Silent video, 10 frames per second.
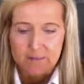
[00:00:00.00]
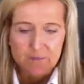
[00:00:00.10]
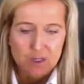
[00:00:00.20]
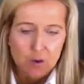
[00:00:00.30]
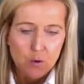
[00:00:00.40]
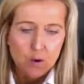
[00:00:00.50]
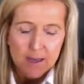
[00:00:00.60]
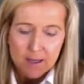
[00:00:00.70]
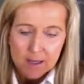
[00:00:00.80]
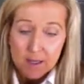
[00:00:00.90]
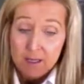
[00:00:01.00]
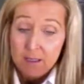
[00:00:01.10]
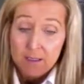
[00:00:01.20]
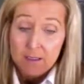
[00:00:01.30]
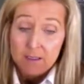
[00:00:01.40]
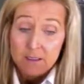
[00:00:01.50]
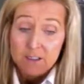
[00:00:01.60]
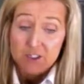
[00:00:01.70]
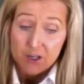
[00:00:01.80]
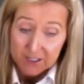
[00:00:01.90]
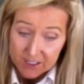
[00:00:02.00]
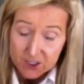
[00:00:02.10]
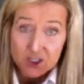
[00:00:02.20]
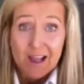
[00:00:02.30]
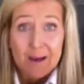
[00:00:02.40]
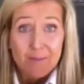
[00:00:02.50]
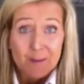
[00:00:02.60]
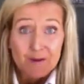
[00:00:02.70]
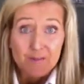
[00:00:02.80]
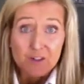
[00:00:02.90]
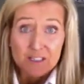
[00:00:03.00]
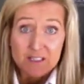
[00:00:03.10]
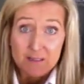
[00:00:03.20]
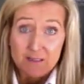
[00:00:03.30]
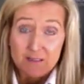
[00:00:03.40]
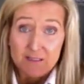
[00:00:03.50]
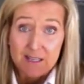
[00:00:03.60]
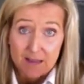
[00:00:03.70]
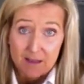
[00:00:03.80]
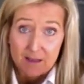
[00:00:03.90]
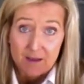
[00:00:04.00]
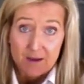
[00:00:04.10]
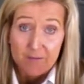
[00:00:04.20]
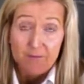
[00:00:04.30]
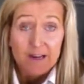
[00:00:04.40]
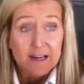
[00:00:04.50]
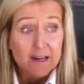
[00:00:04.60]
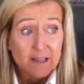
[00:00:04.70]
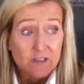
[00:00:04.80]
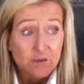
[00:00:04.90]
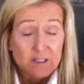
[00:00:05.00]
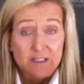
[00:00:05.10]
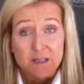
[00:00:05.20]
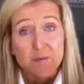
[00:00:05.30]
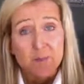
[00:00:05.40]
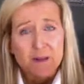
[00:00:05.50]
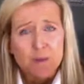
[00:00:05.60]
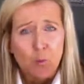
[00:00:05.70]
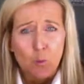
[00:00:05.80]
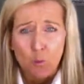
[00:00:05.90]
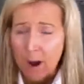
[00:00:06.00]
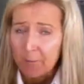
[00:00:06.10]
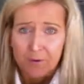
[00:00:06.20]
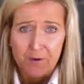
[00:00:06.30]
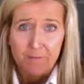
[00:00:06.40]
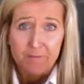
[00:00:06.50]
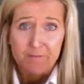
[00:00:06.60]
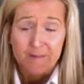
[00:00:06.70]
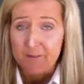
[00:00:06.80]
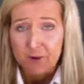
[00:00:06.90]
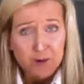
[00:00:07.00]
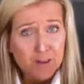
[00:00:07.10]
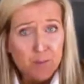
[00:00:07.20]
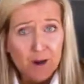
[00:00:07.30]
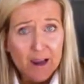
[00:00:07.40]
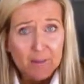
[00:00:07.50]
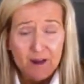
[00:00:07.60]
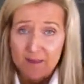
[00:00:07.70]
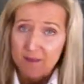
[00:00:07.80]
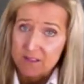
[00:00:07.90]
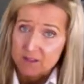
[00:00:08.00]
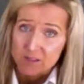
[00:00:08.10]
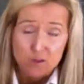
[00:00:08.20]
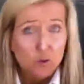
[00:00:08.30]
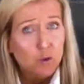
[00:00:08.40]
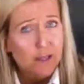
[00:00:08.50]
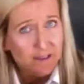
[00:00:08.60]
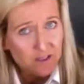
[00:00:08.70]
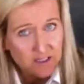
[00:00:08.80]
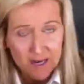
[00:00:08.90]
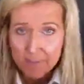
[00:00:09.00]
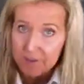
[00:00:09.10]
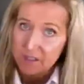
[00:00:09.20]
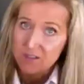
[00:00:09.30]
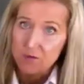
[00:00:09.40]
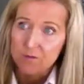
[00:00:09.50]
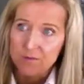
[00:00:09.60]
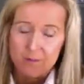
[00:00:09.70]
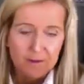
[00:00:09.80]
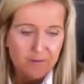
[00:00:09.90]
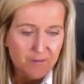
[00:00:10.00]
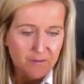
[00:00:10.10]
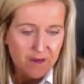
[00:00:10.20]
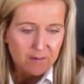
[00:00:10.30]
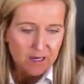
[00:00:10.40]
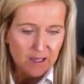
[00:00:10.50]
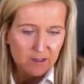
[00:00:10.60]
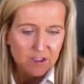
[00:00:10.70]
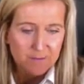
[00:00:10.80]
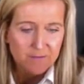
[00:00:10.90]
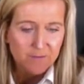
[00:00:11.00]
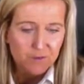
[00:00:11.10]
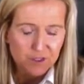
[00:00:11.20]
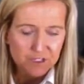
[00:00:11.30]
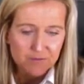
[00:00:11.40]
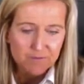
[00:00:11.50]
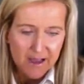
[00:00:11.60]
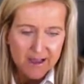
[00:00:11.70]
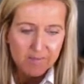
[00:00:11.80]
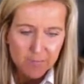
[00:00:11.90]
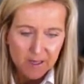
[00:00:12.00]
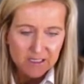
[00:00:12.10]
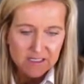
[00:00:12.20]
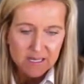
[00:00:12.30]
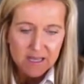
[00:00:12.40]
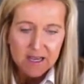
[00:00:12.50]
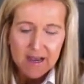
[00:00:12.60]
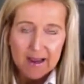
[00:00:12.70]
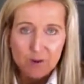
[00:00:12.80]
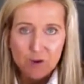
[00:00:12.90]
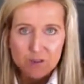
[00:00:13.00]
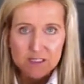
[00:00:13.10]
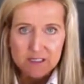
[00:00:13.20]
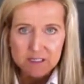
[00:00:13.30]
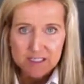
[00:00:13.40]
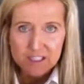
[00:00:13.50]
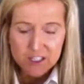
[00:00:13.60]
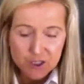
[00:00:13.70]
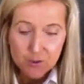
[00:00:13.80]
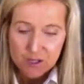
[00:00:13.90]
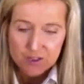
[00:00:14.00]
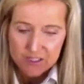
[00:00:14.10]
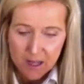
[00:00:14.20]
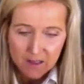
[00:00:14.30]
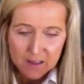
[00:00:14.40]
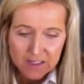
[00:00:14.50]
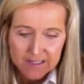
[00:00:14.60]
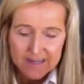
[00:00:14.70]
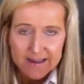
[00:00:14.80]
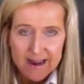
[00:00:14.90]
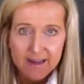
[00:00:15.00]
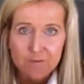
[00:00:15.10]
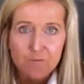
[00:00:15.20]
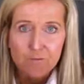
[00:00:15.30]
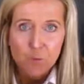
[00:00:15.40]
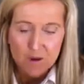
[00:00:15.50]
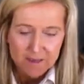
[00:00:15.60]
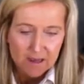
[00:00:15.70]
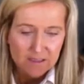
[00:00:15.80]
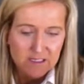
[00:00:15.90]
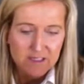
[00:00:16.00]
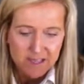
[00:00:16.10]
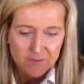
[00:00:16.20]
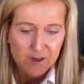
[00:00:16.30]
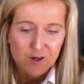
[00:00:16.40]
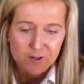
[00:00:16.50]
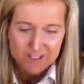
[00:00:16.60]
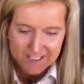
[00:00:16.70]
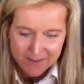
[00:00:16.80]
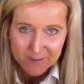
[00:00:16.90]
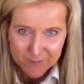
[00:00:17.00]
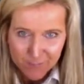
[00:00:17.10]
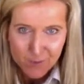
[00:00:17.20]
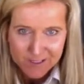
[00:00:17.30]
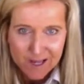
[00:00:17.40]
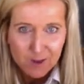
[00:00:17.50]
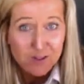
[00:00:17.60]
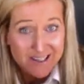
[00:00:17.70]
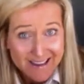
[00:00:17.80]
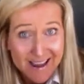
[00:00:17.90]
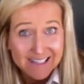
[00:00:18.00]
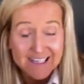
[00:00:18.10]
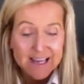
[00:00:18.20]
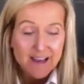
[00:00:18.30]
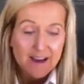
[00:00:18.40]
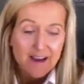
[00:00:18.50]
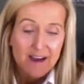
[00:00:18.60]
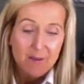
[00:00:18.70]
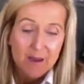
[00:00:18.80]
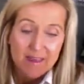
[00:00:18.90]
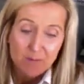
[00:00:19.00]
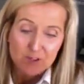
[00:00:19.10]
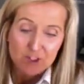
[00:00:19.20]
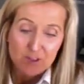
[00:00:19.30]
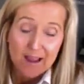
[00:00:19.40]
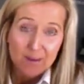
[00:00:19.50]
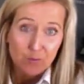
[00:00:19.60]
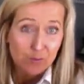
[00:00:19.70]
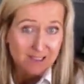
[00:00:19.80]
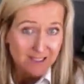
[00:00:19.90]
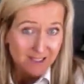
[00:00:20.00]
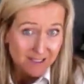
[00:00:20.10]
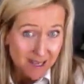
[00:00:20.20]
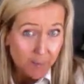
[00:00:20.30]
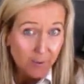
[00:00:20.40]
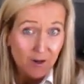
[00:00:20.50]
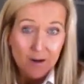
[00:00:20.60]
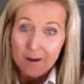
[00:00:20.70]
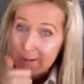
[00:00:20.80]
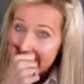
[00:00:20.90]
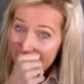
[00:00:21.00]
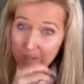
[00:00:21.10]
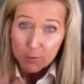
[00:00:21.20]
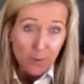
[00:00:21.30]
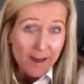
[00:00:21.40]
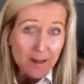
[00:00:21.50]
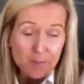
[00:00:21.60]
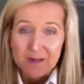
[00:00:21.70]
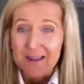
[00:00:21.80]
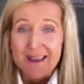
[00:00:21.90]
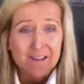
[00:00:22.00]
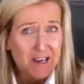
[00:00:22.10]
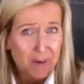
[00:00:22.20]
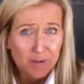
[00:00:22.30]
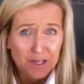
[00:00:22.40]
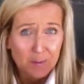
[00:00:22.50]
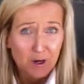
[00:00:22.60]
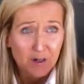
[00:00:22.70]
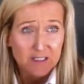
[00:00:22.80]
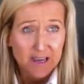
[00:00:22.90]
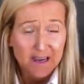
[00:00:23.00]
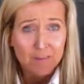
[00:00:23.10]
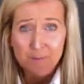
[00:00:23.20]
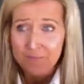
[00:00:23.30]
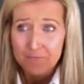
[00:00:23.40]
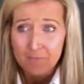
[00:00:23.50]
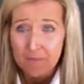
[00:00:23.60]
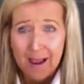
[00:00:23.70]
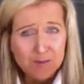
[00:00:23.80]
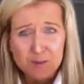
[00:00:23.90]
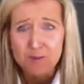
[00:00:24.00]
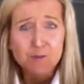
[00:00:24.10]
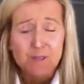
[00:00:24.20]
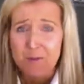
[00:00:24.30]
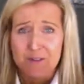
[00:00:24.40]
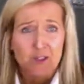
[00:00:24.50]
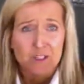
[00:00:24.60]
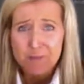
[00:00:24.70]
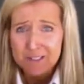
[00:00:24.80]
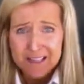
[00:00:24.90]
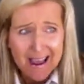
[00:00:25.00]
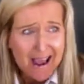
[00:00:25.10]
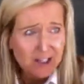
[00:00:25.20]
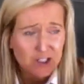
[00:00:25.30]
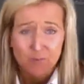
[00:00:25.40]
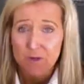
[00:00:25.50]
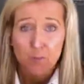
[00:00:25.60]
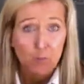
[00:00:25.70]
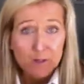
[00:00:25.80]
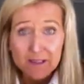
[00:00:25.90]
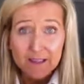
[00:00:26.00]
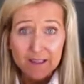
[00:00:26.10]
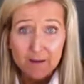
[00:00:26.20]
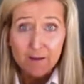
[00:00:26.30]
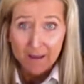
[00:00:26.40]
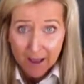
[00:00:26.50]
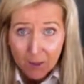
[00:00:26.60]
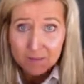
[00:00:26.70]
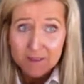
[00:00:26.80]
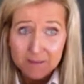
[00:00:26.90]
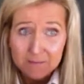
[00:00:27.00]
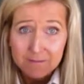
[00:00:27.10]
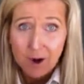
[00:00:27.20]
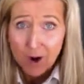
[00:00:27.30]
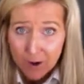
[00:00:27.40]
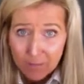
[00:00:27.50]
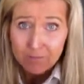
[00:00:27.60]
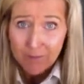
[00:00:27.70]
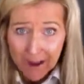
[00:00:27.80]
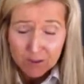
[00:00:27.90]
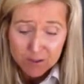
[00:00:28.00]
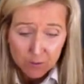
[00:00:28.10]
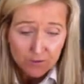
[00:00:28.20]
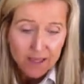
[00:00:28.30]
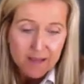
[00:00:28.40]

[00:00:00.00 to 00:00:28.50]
So started in July, made my first sale. I'll never forget it. I sold a Zimmerman romper. Never heard of the brand, but I thought this looks cool. I looked it up and it sold for about $55. My first 5 months, I grossed $6,200 and I netted $4,774 net. And that was July through December. Not great, but again, dabbling in part-time, absolutely. It was Christmas cash. It really helped our household.